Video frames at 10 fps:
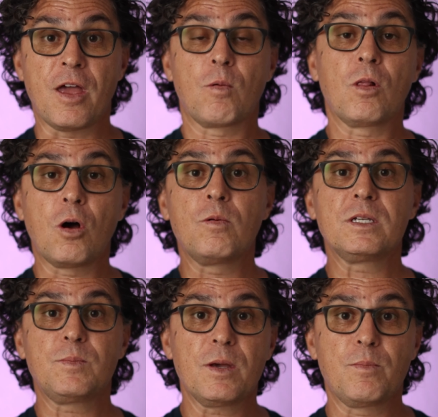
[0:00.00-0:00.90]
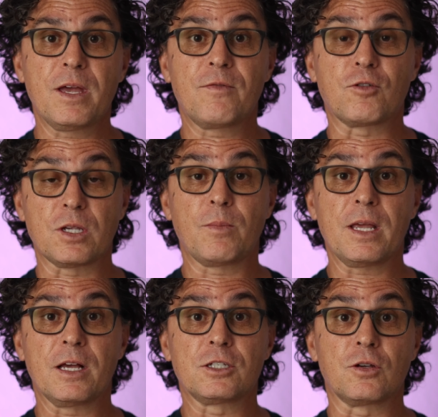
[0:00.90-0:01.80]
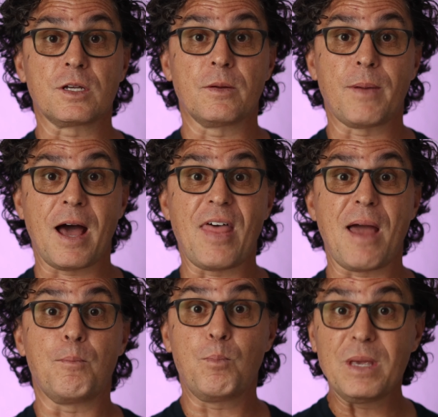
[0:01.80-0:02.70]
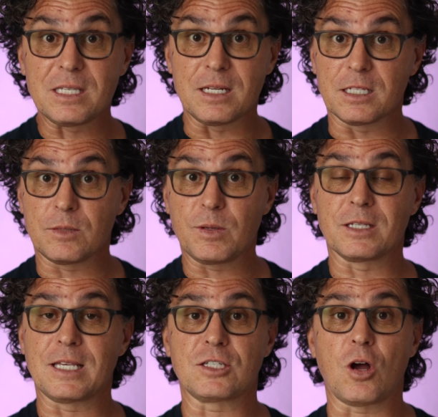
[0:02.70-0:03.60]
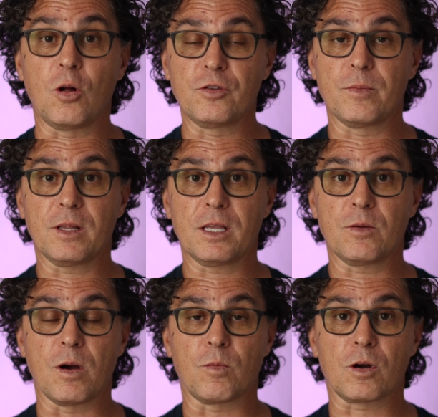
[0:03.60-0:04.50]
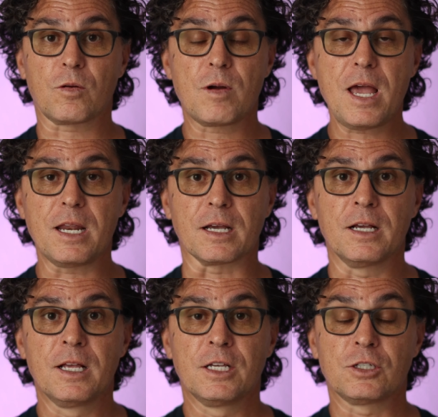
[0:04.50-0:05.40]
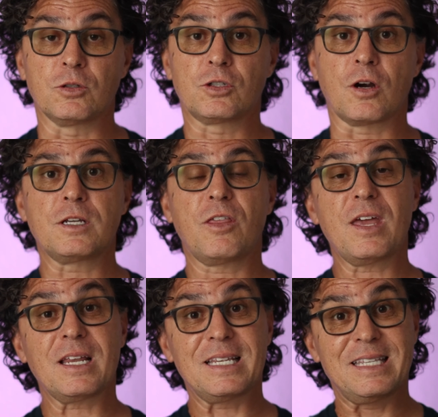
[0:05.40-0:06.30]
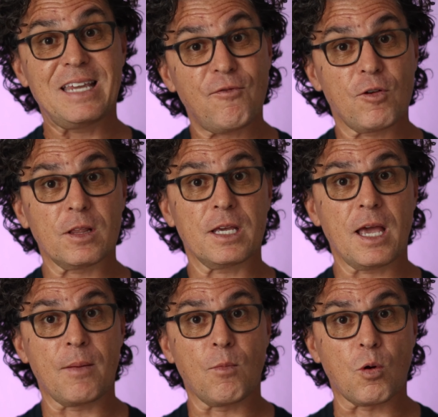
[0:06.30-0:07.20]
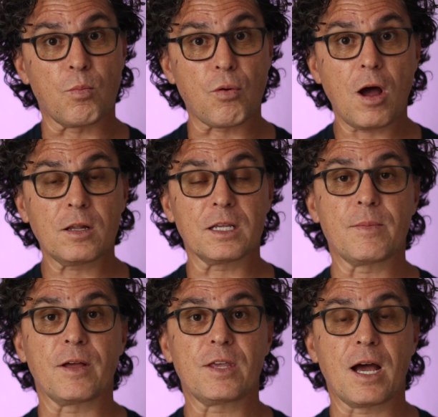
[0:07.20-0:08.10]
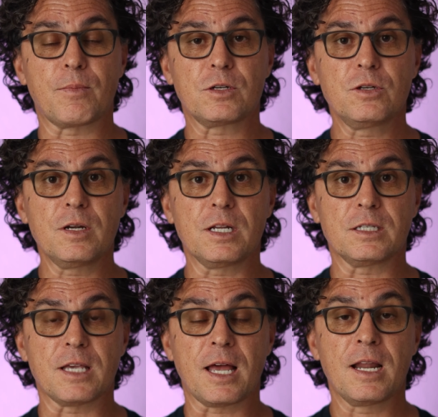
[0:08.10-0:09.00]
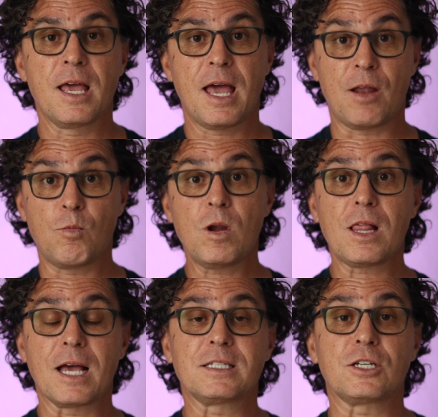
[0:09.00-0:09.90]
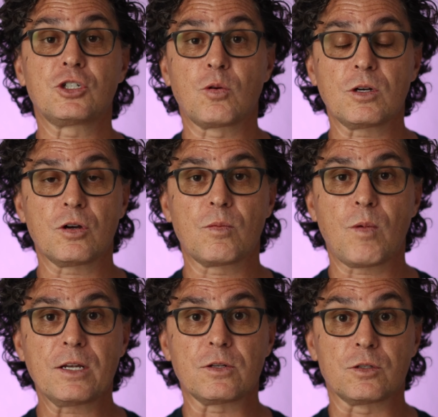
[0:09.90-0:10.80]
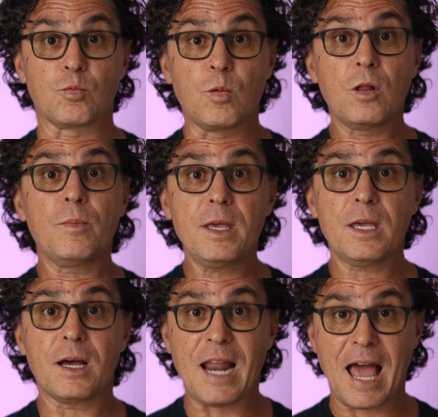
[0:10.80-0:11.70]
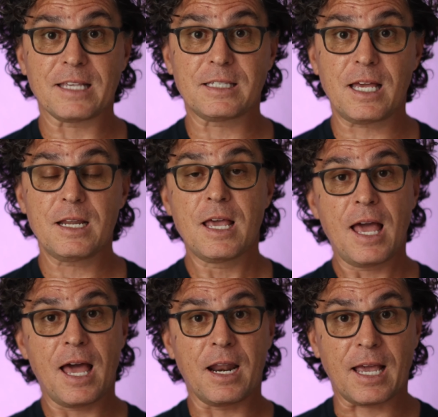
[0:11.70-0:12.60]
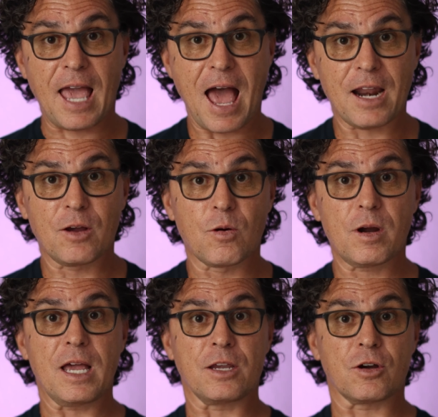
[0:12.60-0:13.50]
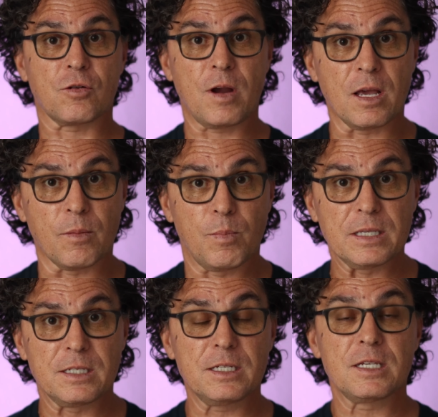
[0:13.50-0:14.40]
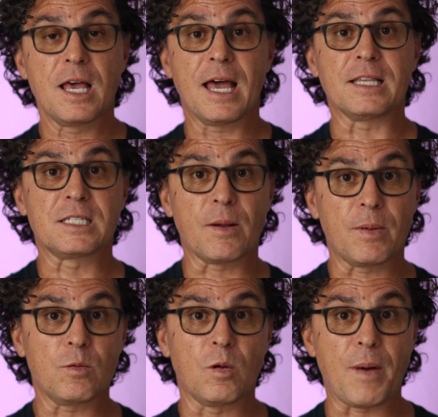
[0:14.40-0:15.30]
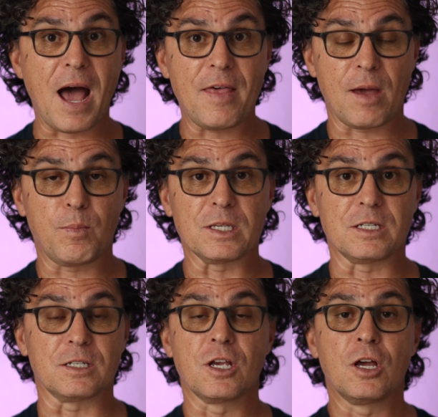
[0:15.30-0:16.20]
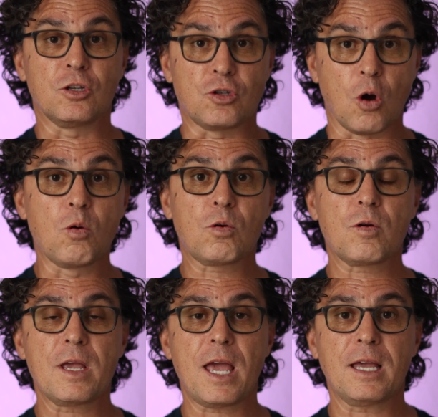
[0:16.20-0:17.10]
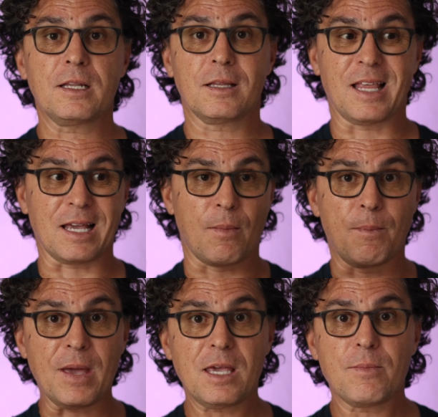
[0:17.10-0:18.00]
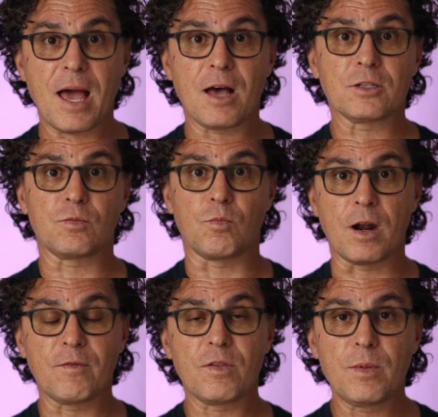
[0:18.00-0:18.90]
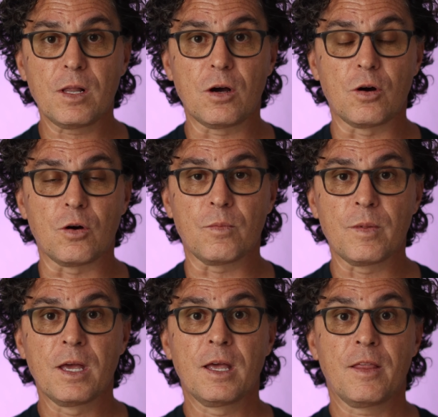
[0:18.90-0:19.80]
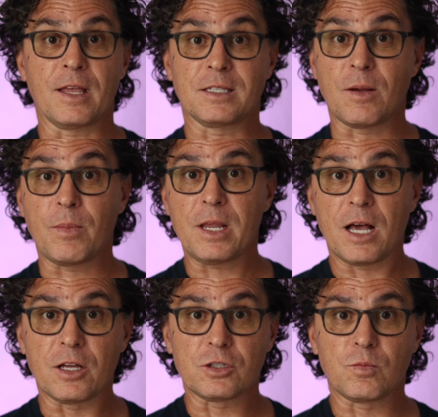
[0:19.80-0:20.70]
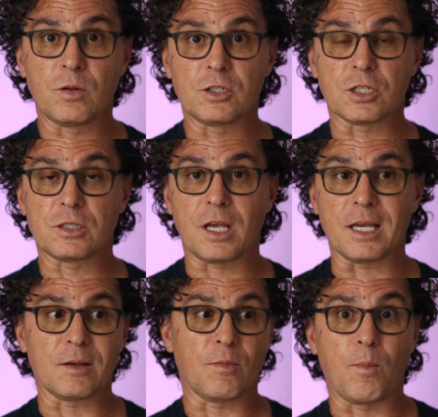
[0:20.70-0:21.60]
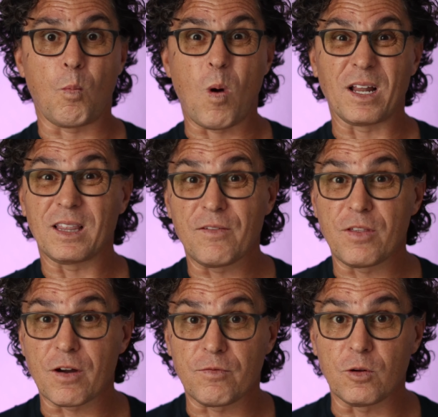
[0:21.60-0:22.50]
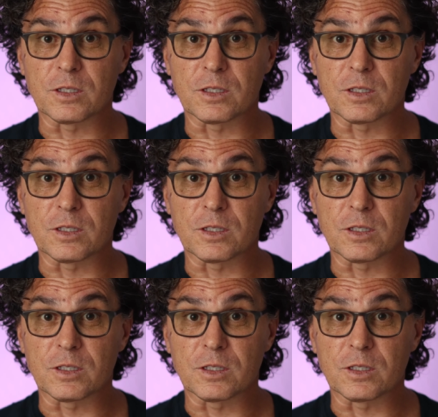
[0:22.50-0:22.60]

there will always be a bid for somebody else looking to buy that business because that's ultimately what we're creating. So start to think differently and more broadly about the opportunity set and realize that short term rentals will be an asset and a category, and you're creating a business and somebody will buy that business. Don't create like a Mickey Mouse run of the mill home that somebody else will just like want to live there